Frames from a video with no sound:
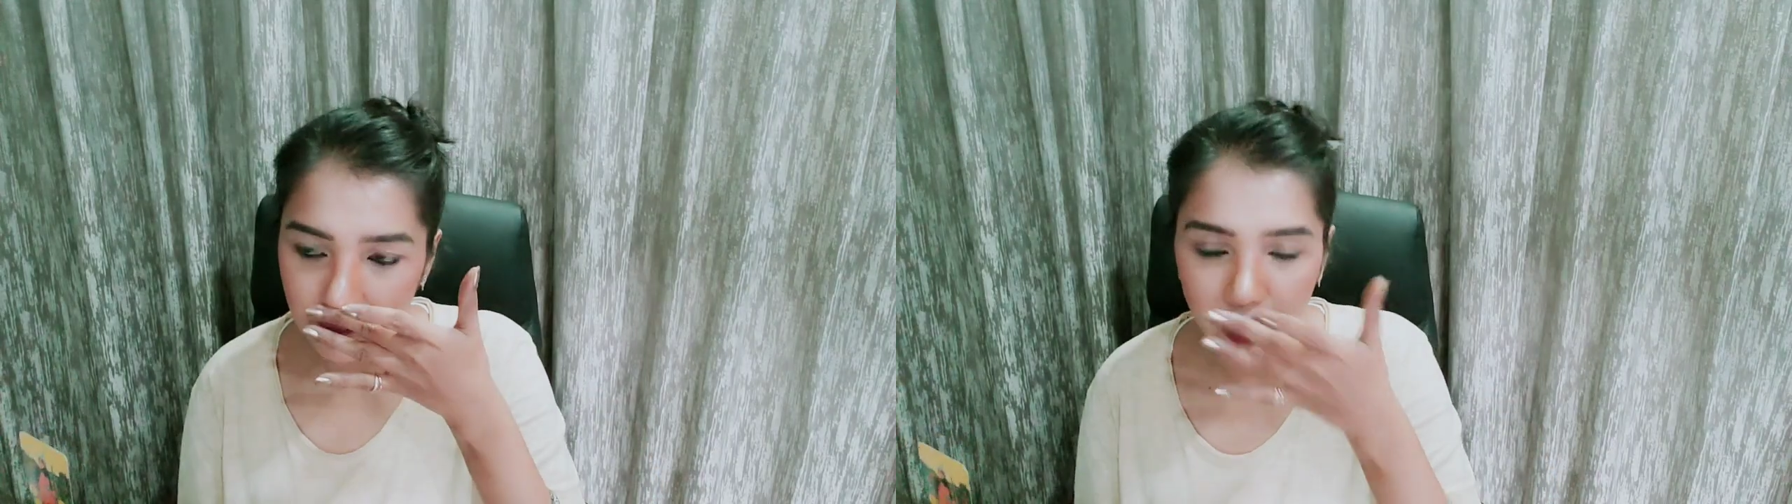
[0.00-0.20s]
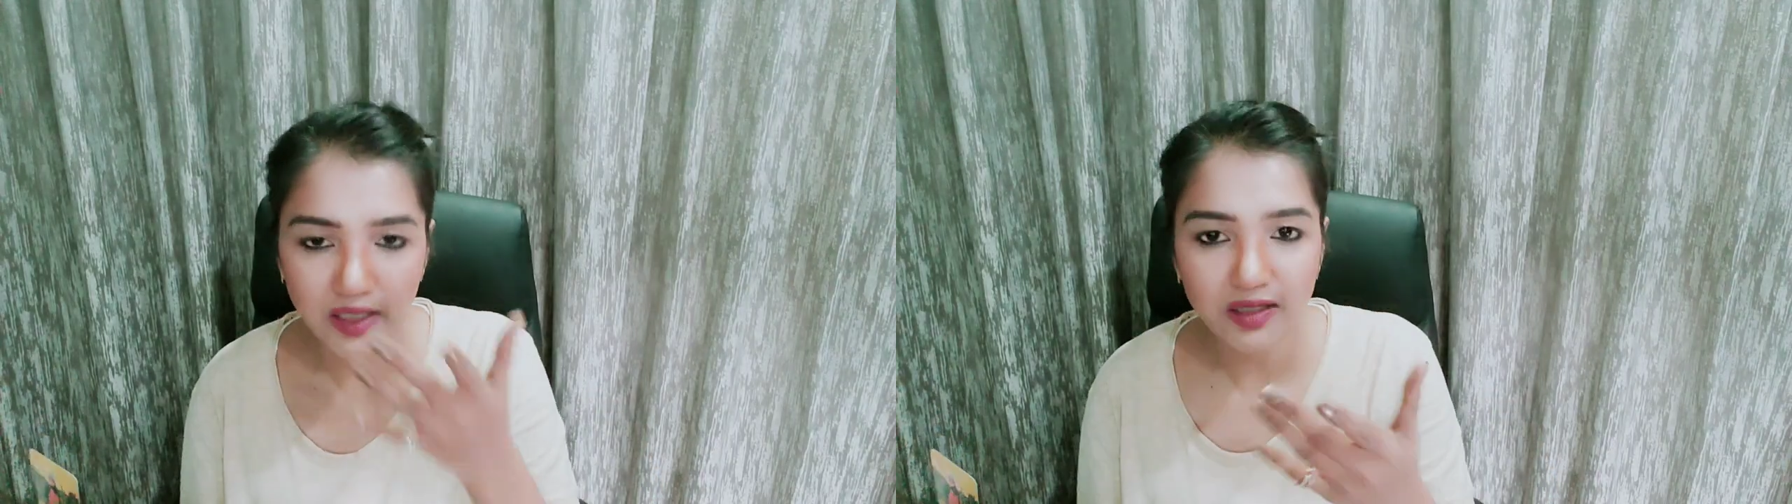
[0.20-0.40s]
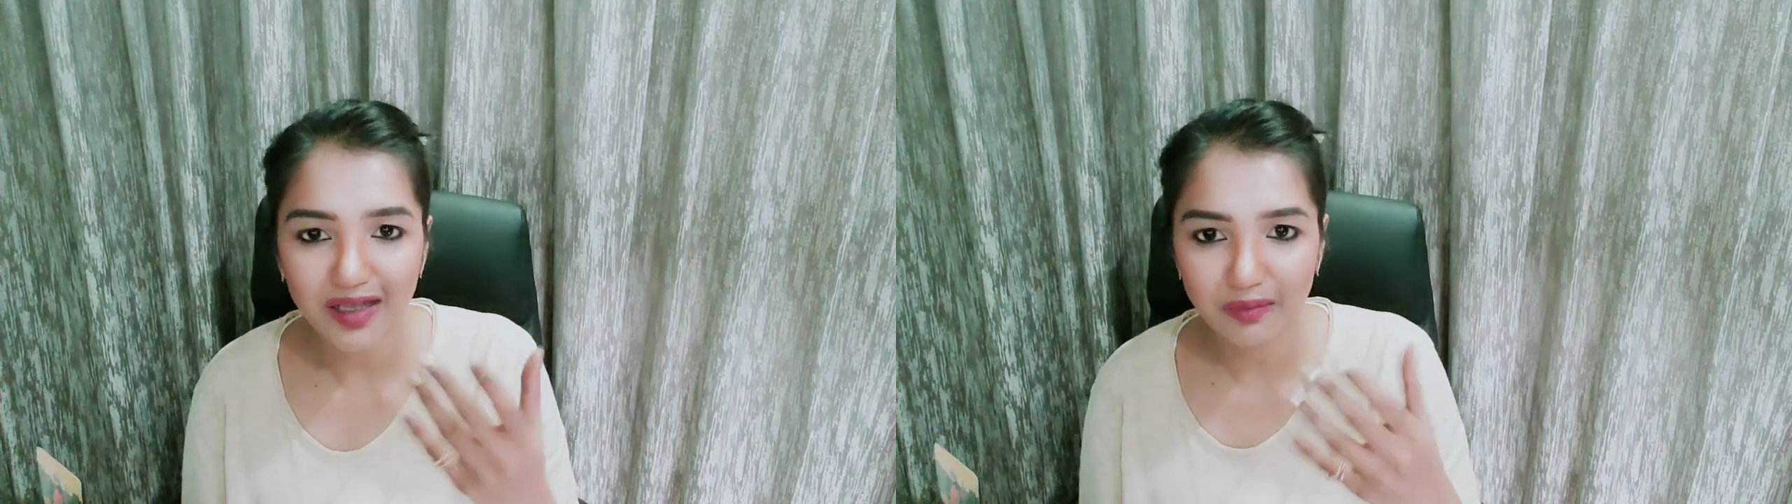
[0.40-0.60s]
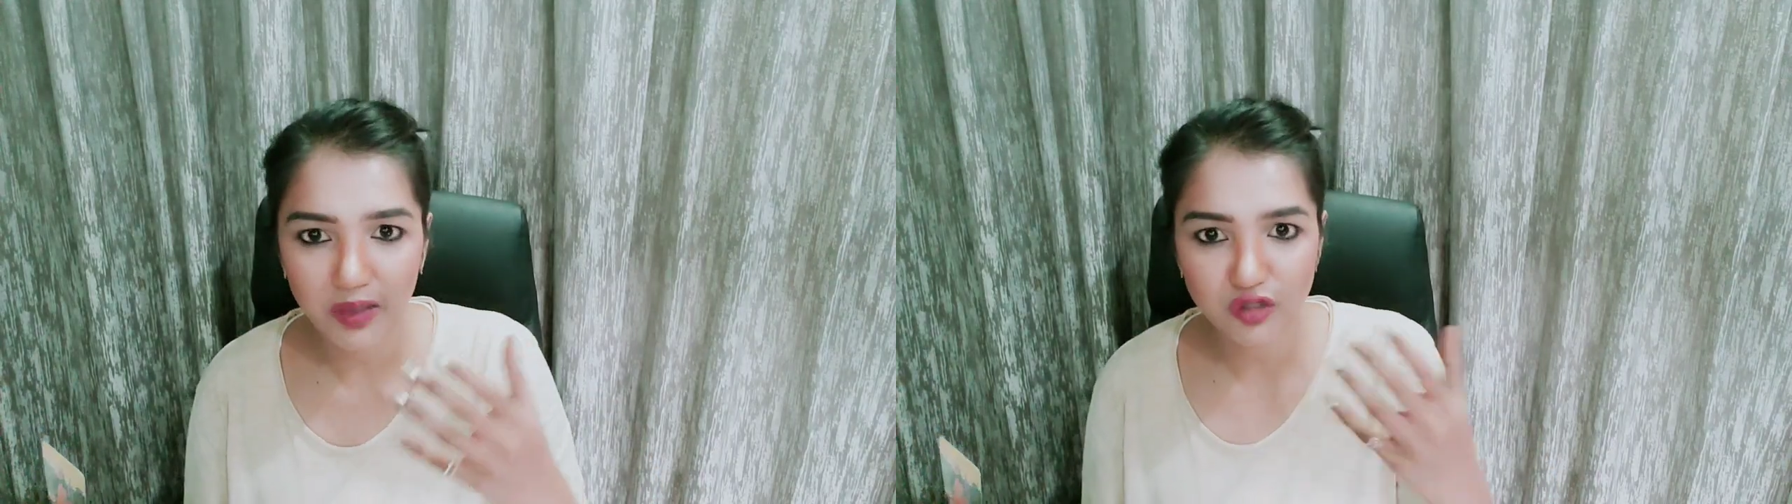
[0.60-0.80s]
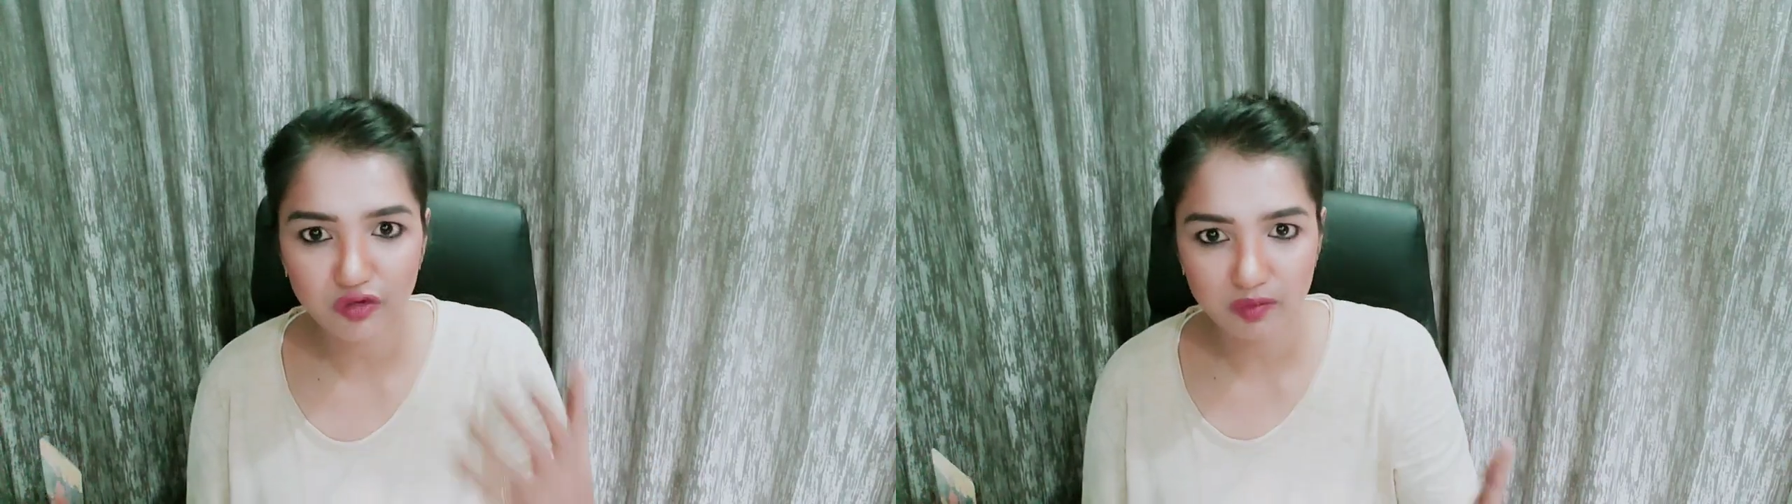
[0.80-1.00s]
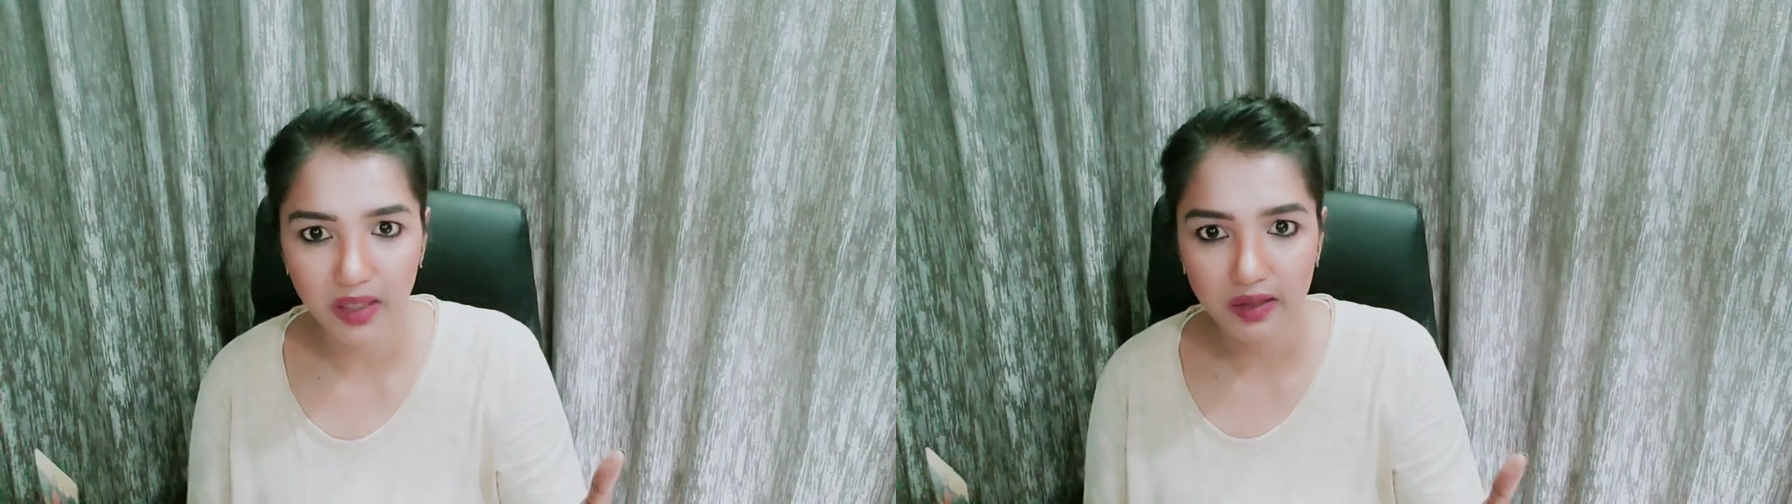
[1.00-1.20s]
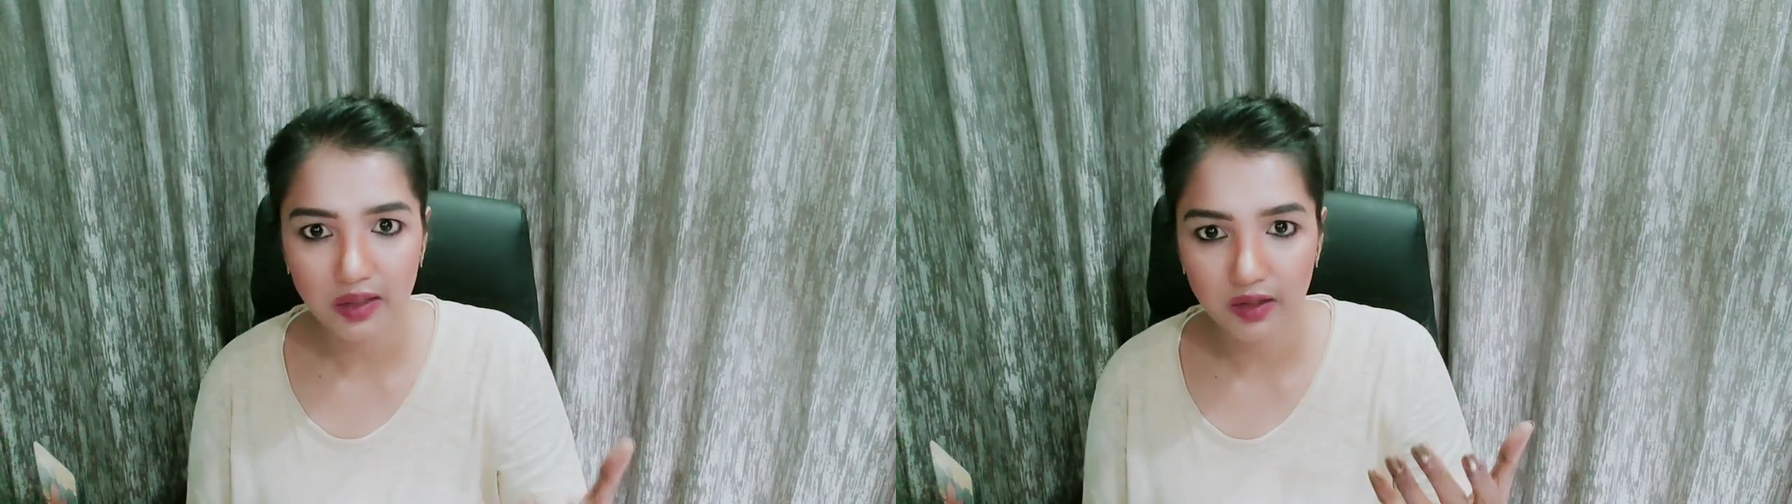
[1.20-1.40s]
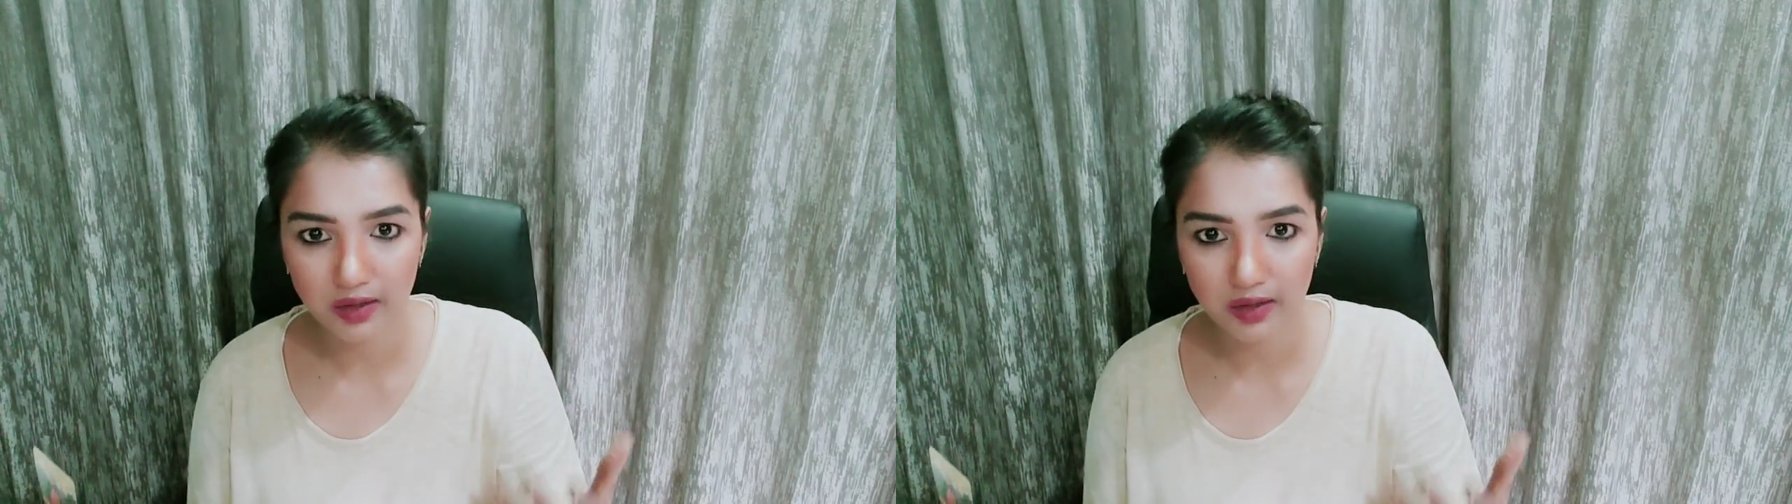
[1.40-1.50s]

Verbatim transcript: getting the image of my